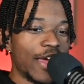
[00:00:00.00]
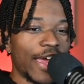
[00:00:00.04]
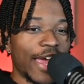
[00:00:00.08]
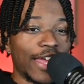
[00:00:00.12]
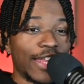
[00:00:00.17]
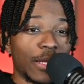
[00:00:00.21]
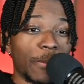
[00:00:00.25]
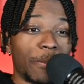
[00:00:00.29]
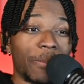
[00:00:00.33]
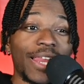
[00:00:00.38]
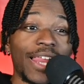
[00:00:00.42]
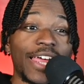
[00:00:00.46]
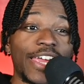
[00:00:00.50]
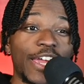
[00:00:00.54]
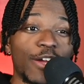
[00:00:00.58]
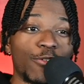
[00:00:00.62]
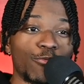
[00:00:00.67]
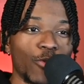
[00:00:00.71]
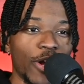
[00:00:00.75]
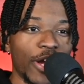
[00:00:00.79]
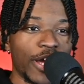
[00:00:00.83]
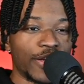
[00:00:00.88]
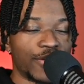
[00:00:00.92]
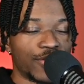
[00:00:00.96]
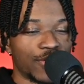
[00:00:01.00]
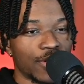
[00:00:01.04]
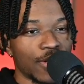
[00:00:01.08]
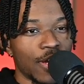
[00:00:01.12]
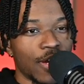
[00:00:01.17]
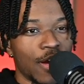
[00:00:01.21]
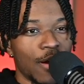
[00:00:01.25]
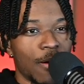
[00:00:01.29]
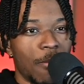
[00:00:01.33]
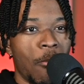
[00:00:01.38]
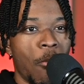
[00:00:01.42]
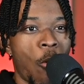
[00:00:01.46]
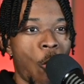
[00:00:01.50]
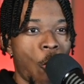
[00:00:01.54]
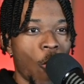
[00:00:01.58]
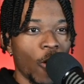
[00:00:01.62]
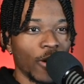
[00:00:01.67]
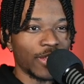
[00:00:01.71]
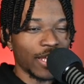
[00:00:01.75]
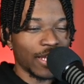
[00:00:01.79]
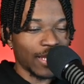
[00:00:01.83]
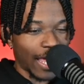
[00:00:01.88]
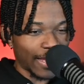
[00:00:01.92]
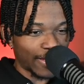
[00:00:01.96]
in the playing race
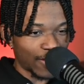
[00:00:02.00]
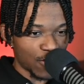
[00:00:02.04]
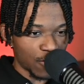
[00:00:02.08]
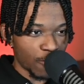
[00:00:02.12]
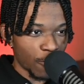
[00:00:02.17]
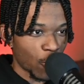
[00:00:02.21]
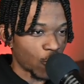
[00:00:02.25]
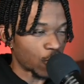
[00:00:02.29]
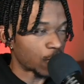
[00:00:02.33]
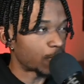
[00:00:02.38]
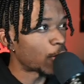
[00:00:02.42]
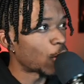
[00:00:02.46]
more than like the Spurs.